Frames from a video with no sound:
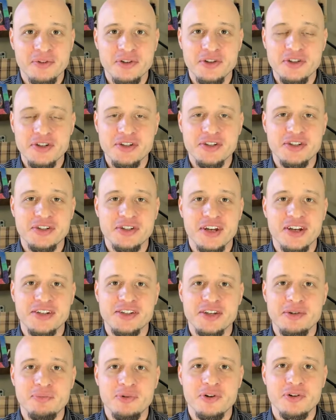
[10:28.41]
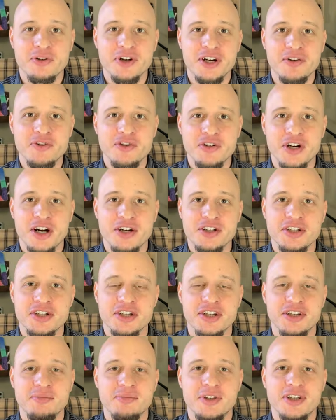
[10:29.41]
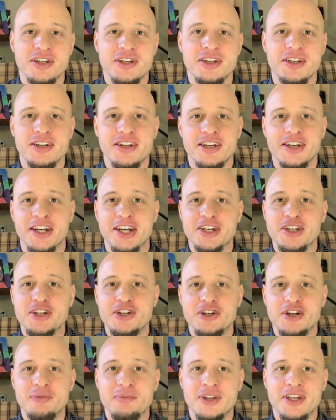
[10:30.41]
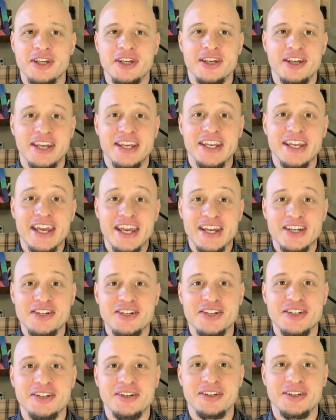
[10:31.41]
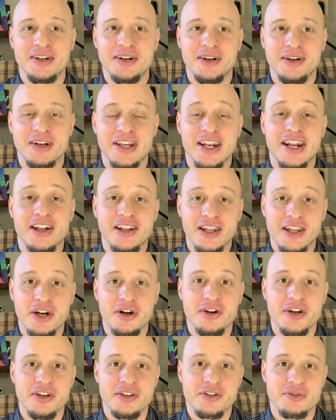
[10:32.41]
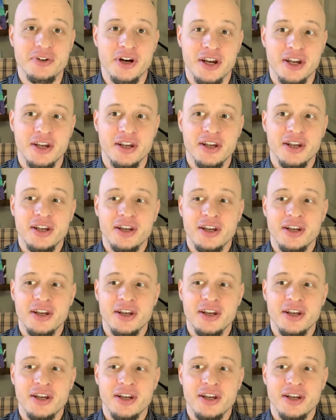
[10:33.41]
there's just a simple creative strategy that could be extremely engaging and hilarious, right?